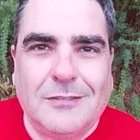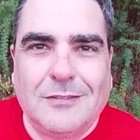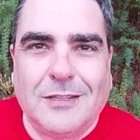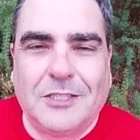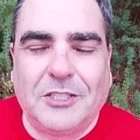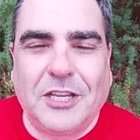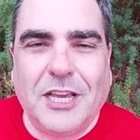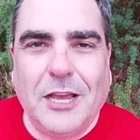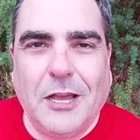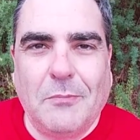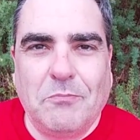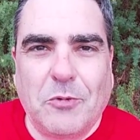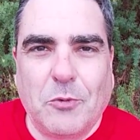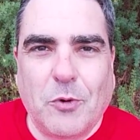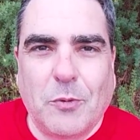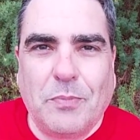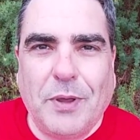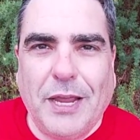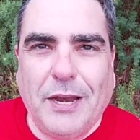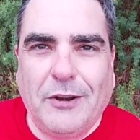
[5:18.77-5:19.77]
Let's key up the
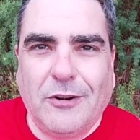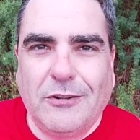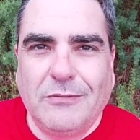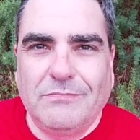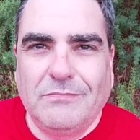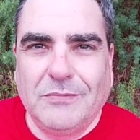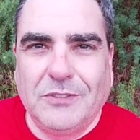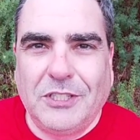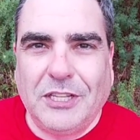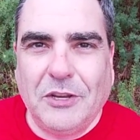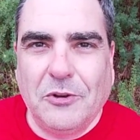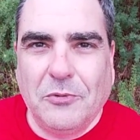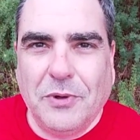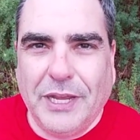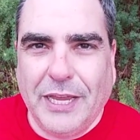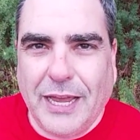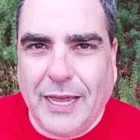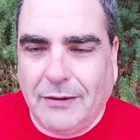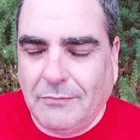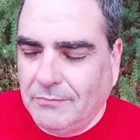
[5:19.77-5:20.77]
repeater, see who
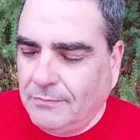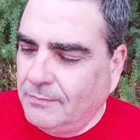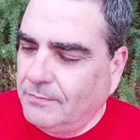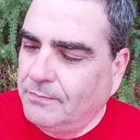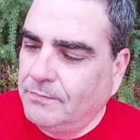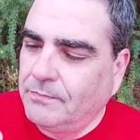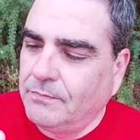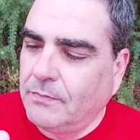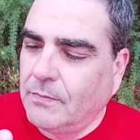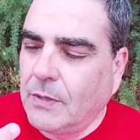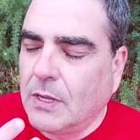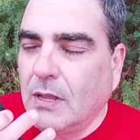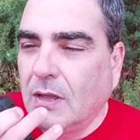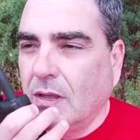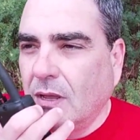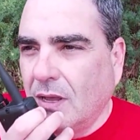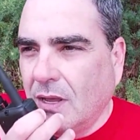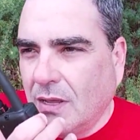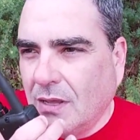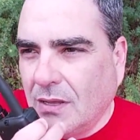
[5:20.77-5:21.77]
we get.
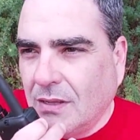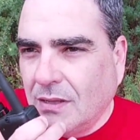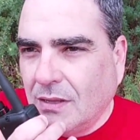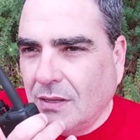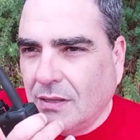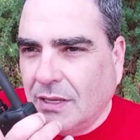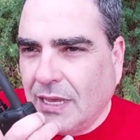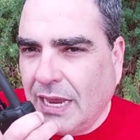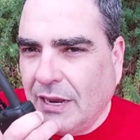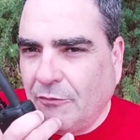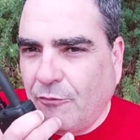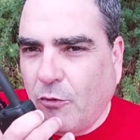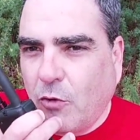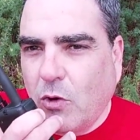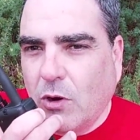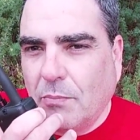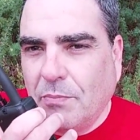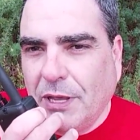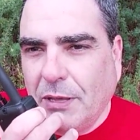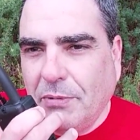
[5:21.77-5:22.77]

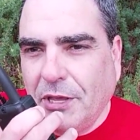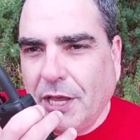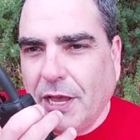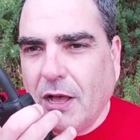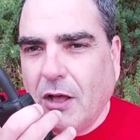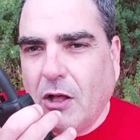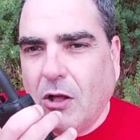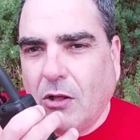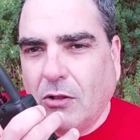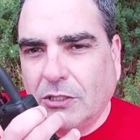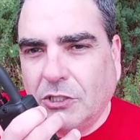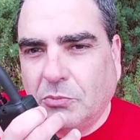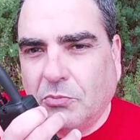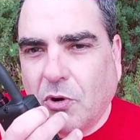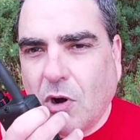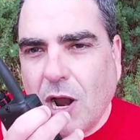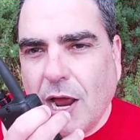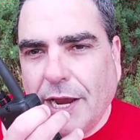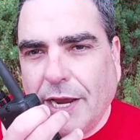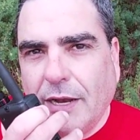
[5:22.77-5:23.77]
K4BBL, it's
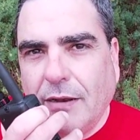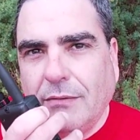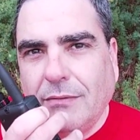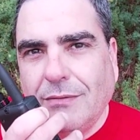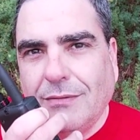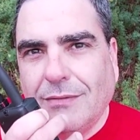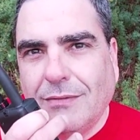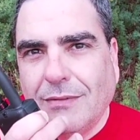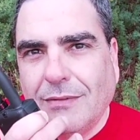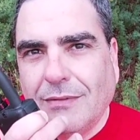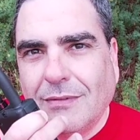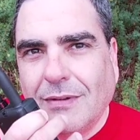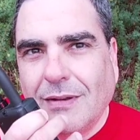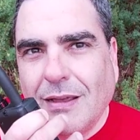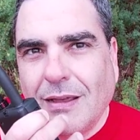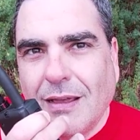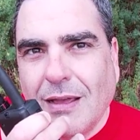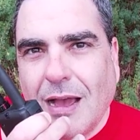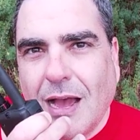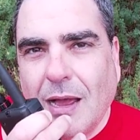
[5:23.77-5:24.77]
Brian.
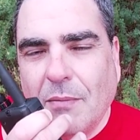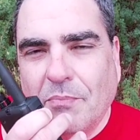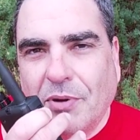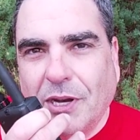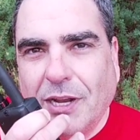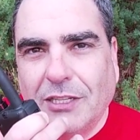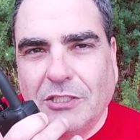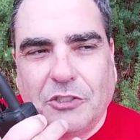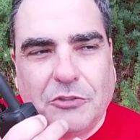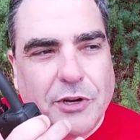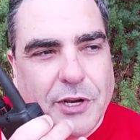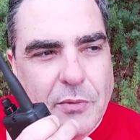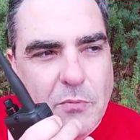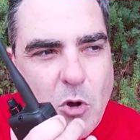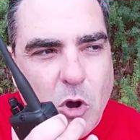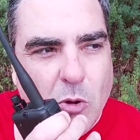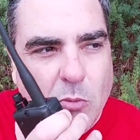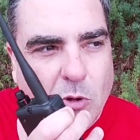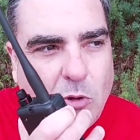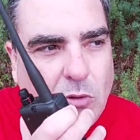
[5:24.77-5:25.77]
I'm pedestrian
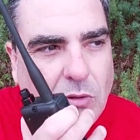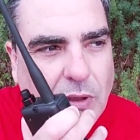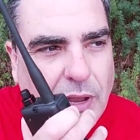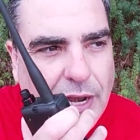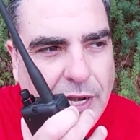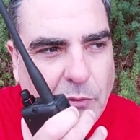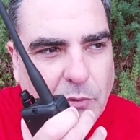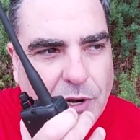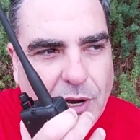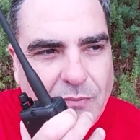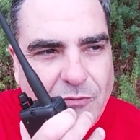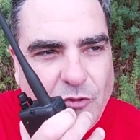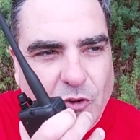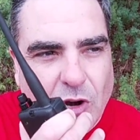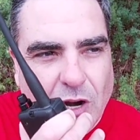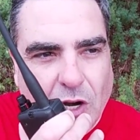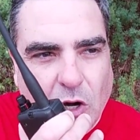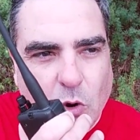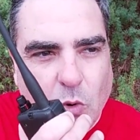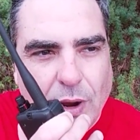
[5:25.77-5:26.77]
mobile. Anyone up
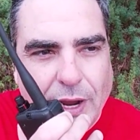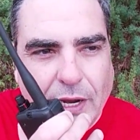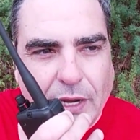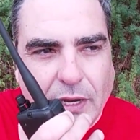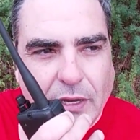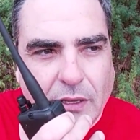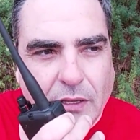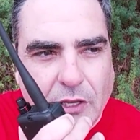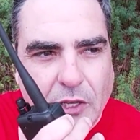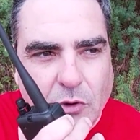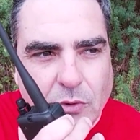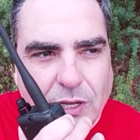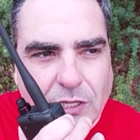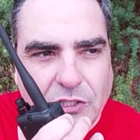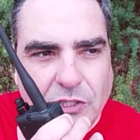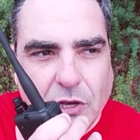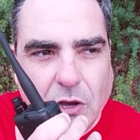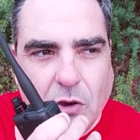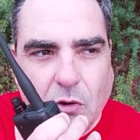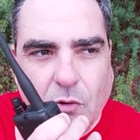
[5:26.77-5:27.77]
for a quick
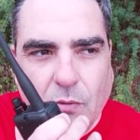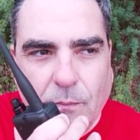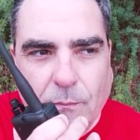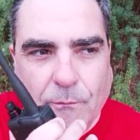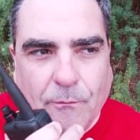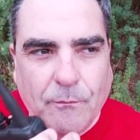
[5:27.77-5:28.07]
QSO?